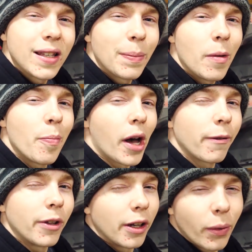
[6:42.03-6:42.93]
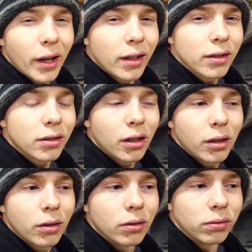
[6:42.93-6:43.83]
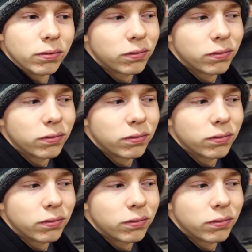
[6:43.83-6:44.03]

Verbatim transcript: needs to be buffed anyway, so